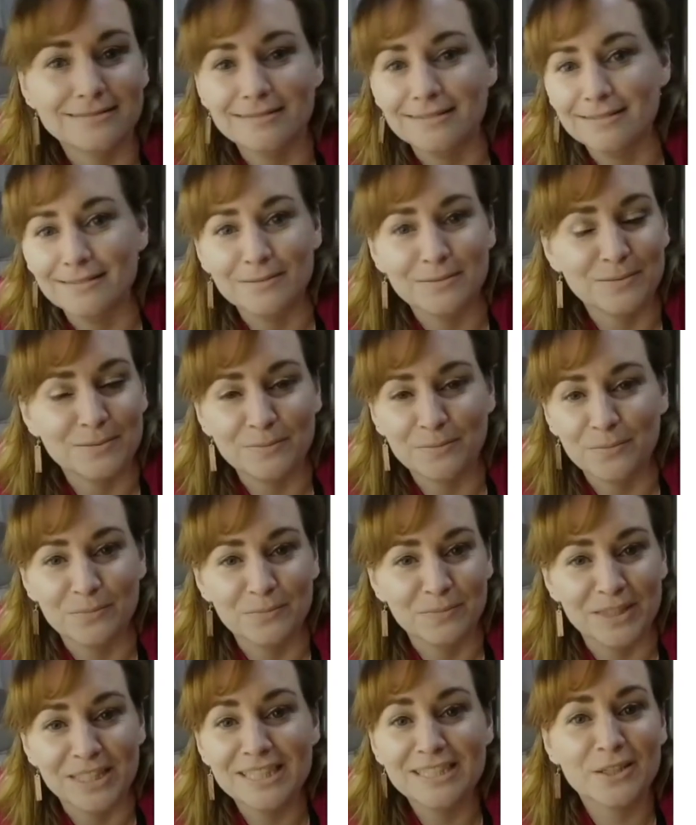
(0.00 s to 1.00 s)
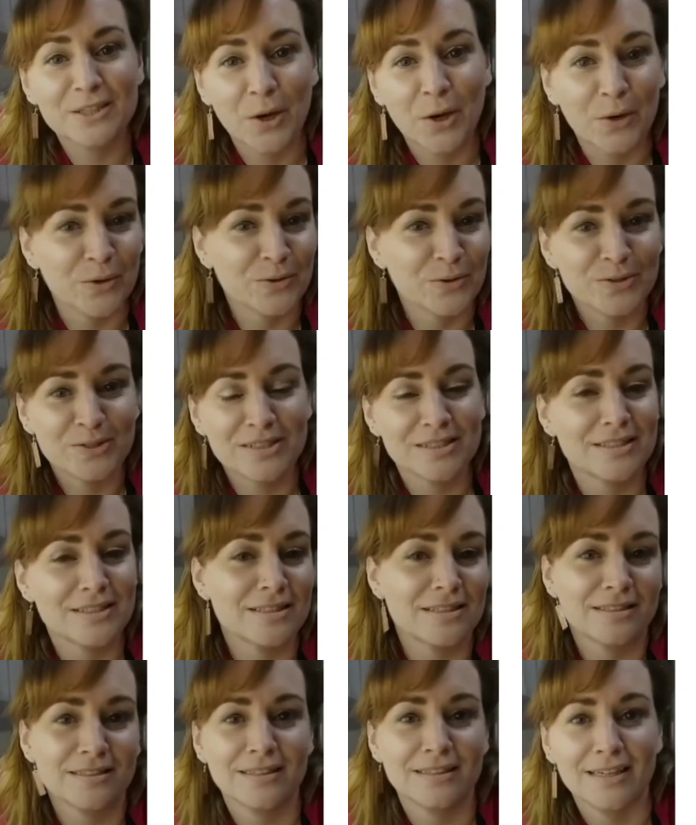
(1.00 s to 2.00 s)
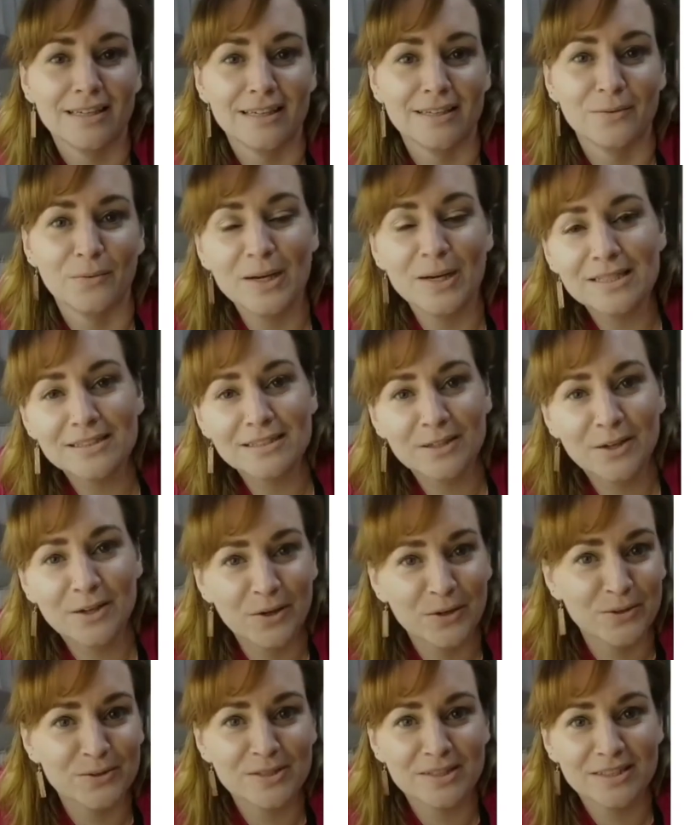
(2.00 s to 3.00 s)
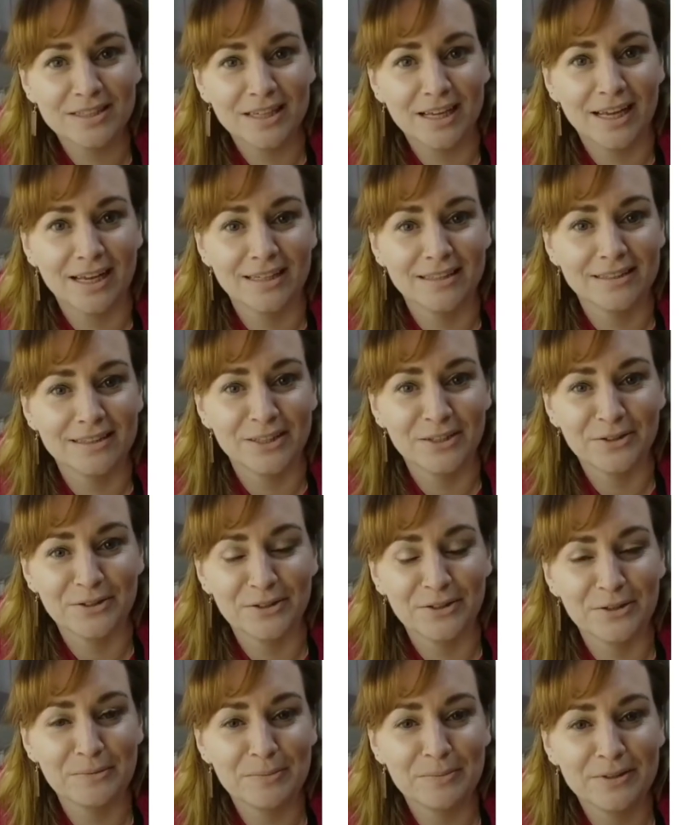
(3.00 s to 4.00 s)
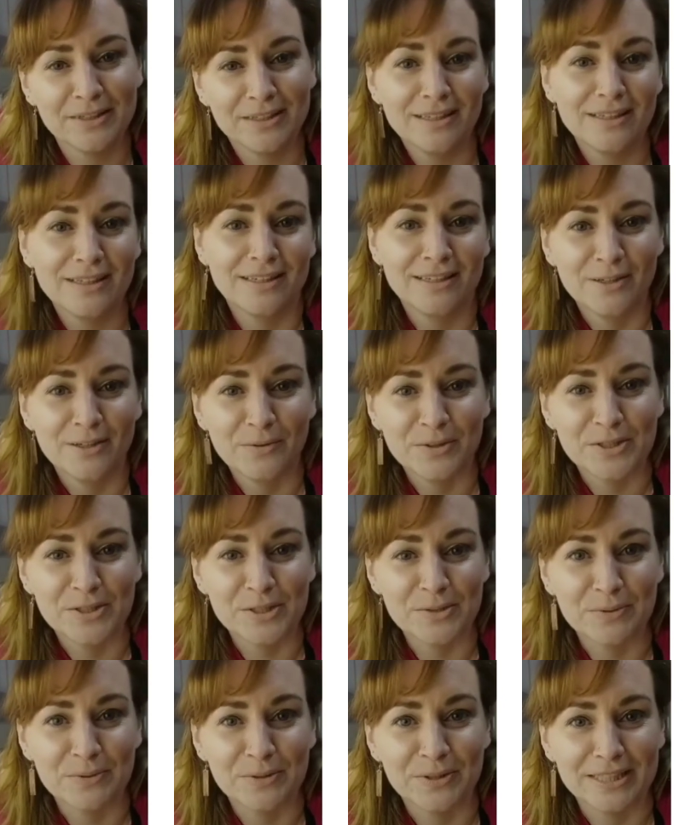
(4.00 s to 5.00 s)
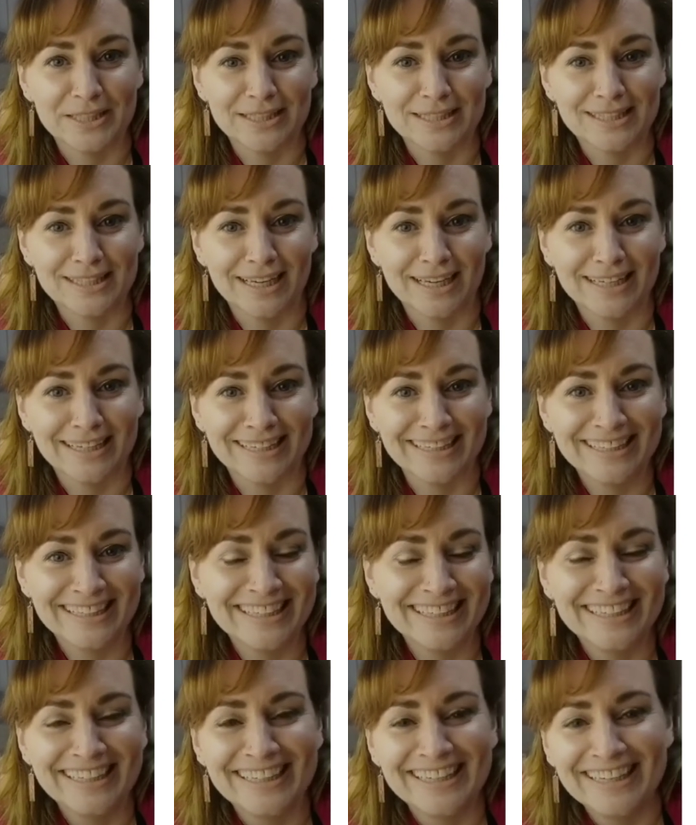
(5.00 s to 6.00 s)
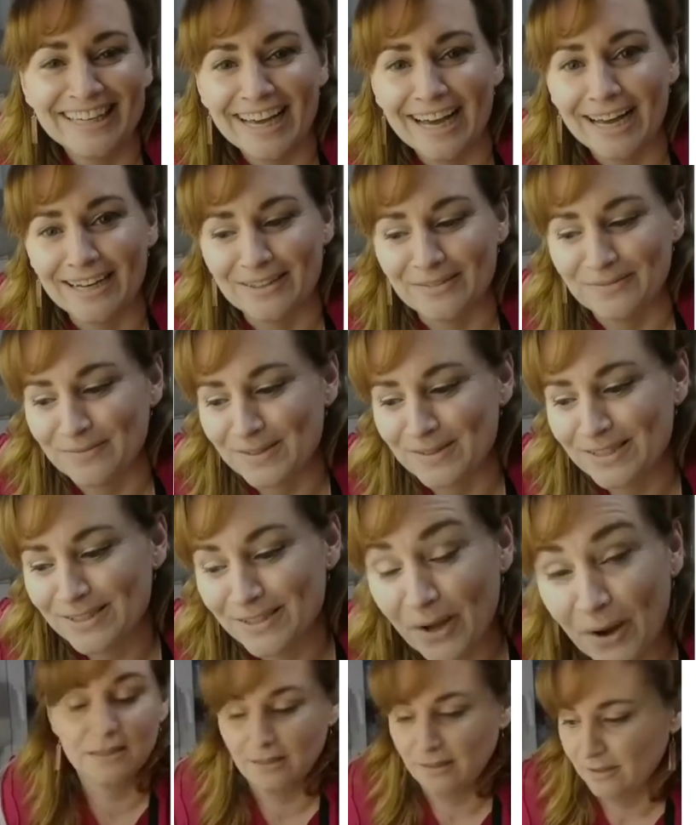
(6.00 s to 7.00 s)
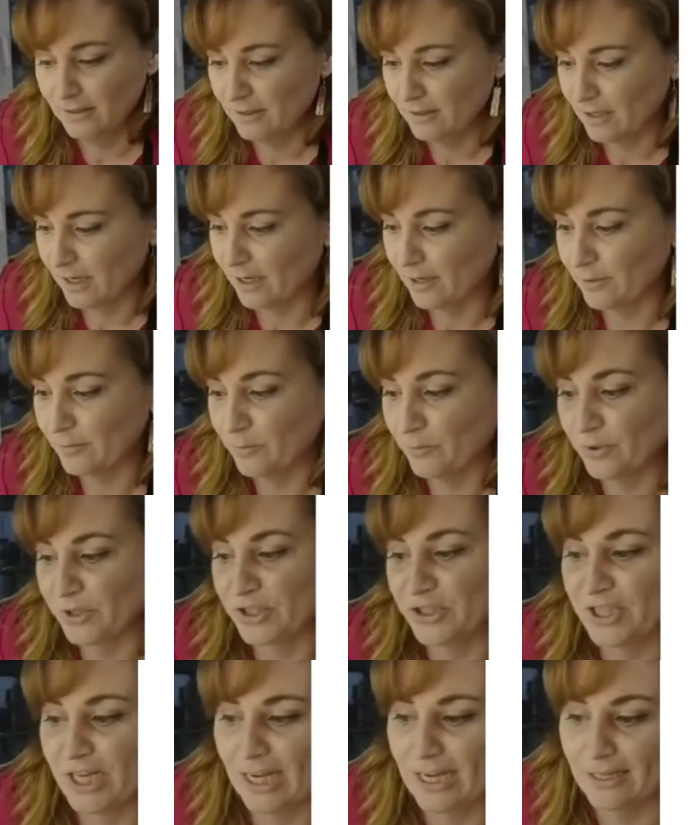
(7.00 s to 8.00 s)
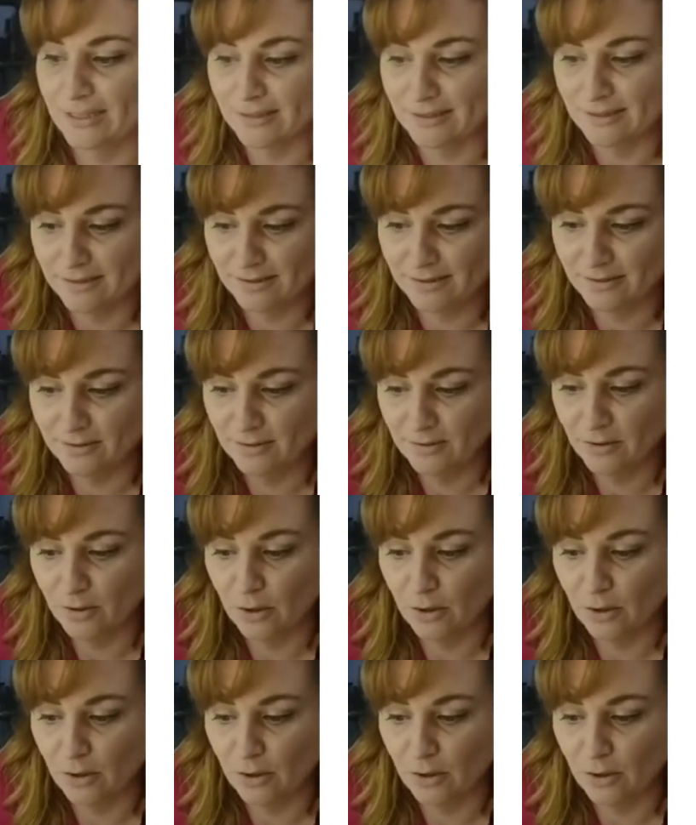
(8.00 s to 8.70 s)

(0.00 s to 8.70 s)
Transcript: The reason we're here is to talk about wild yeast and to make our own wild yeast bread. So you can use any,